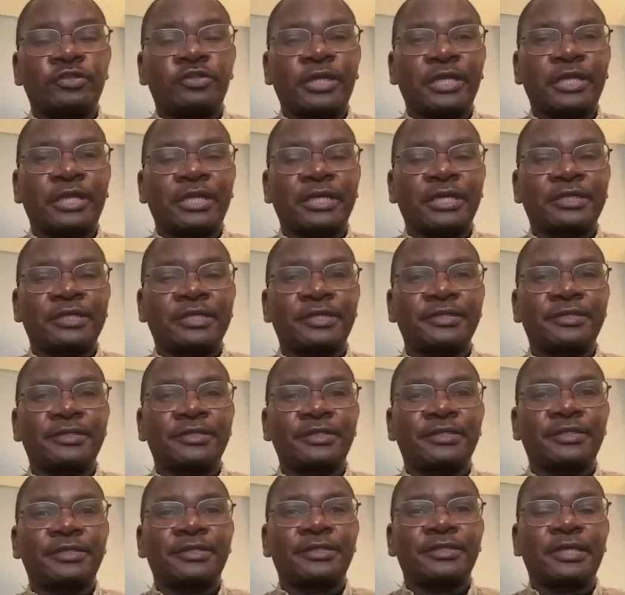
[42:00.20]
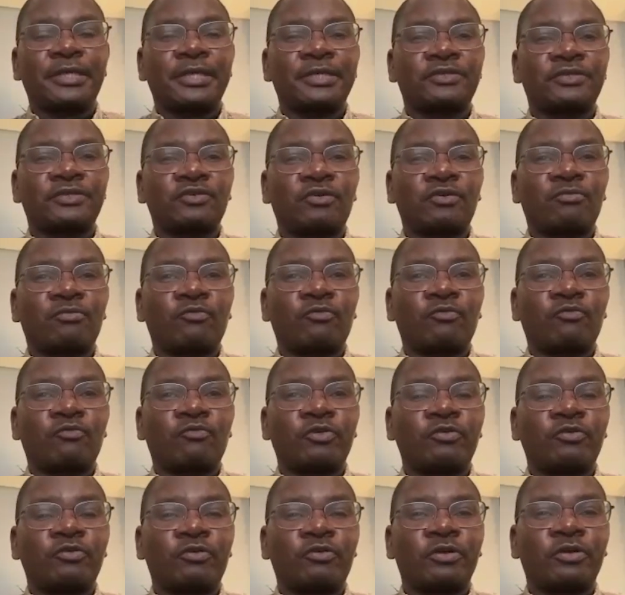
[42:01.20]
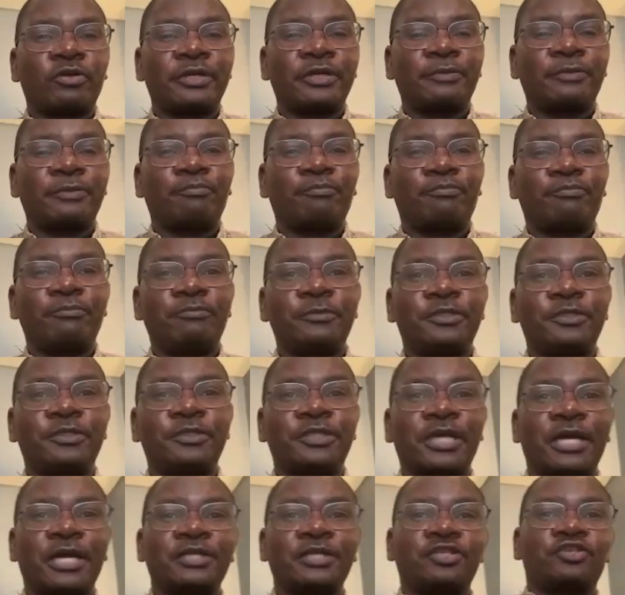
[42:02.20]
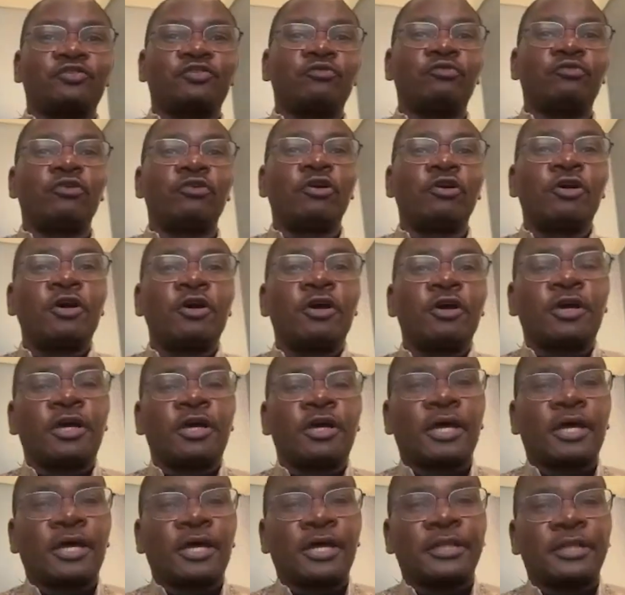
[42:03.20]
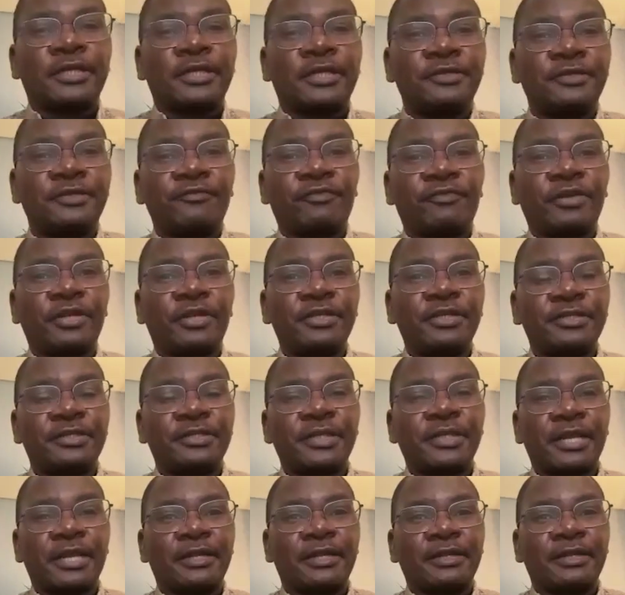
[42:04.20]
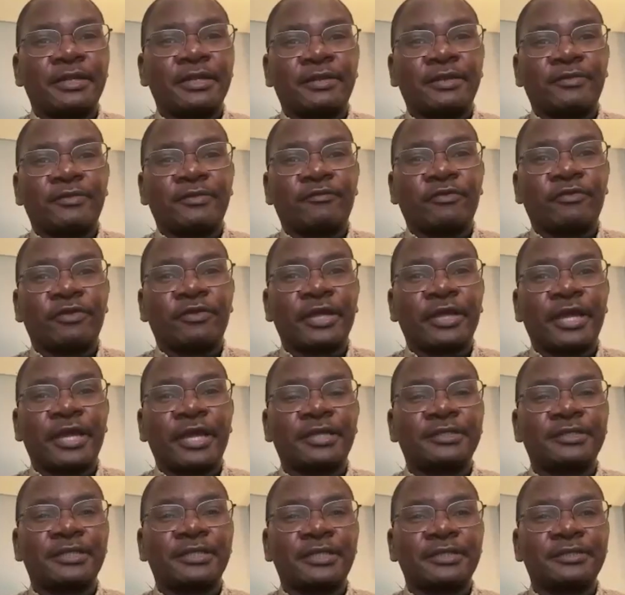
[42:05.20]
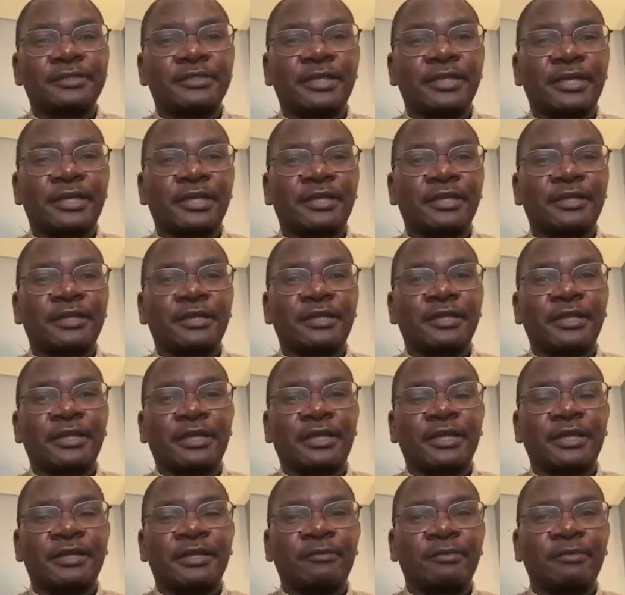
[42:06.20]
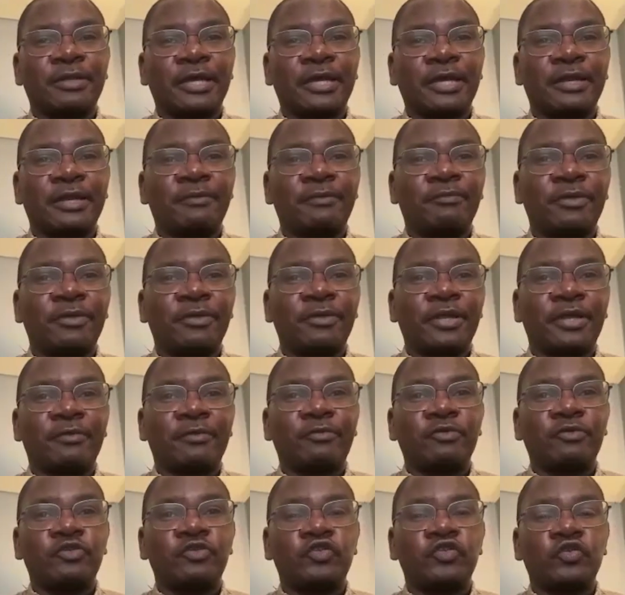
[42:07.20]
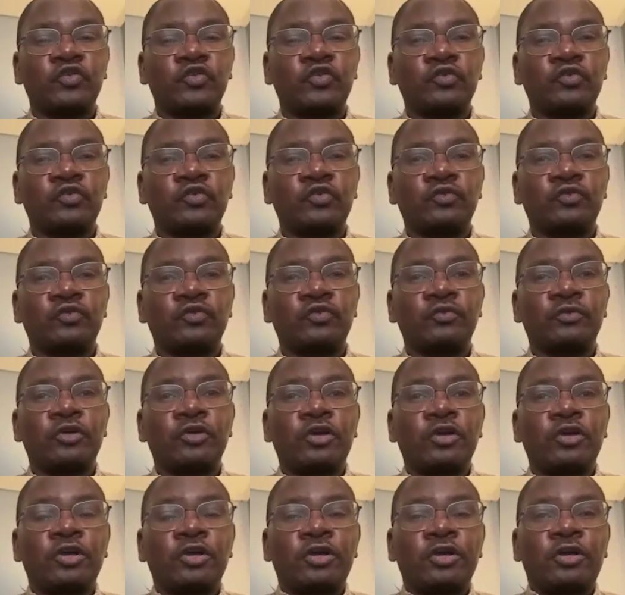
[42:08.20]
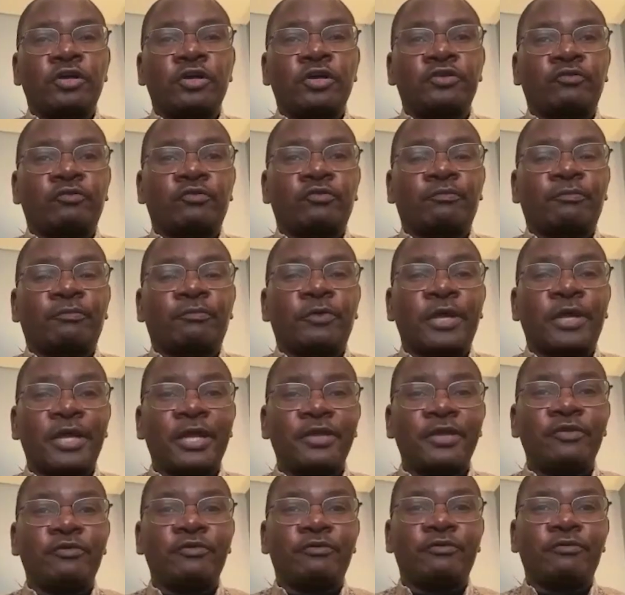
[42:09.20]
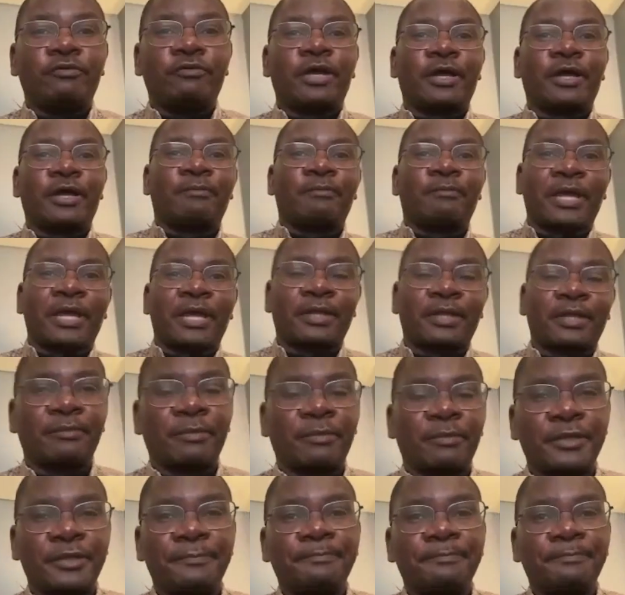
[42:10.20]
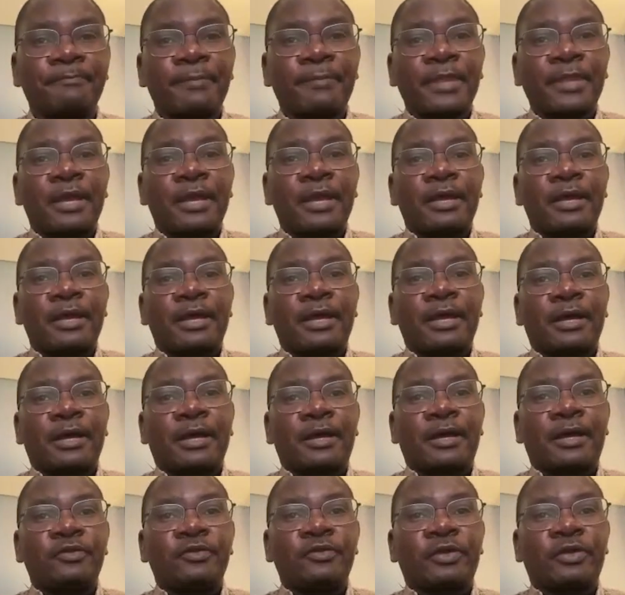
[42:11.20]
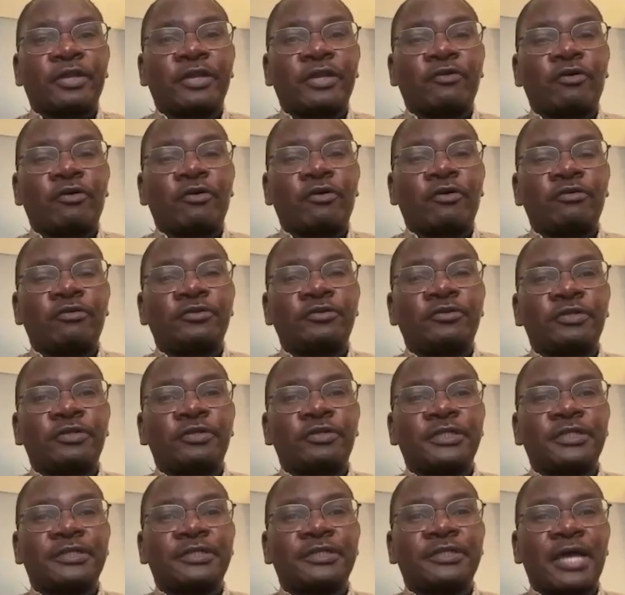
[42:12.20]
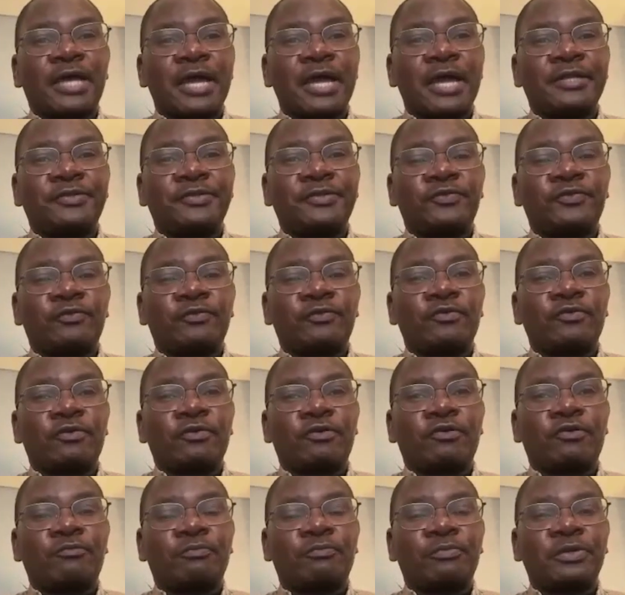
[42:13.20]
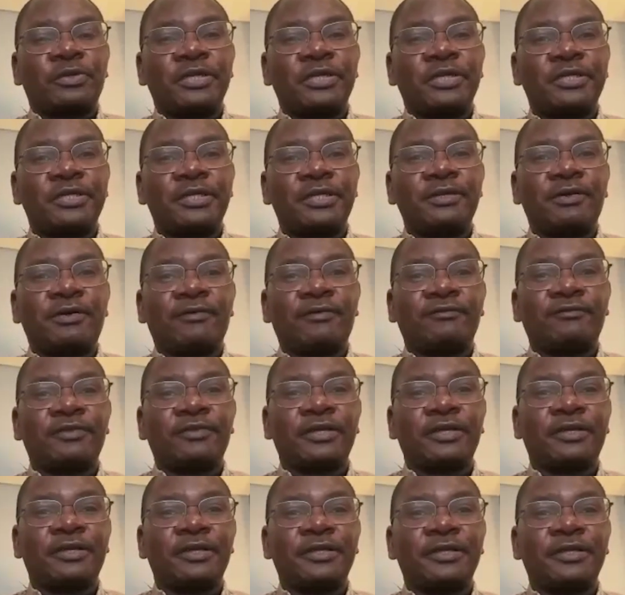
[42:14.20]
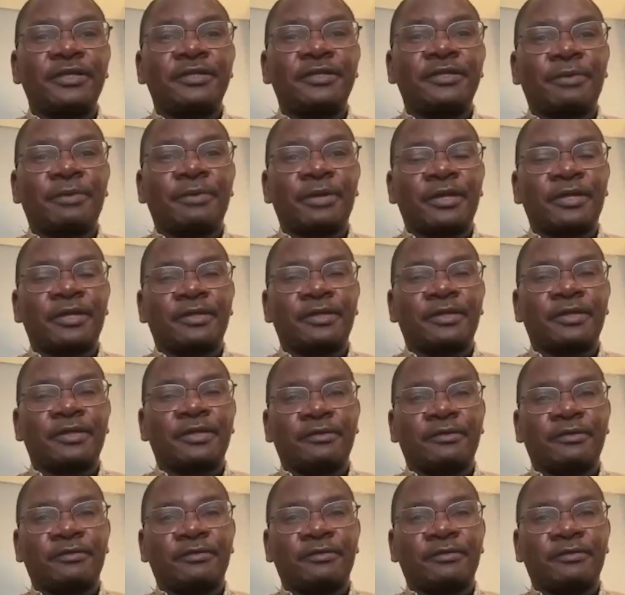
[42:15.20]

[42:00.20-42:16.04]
the electricity, Eskom will only charge you the difference, and for the excess, they can then be able to pay you back the money. You can also decide to go completely off the grid by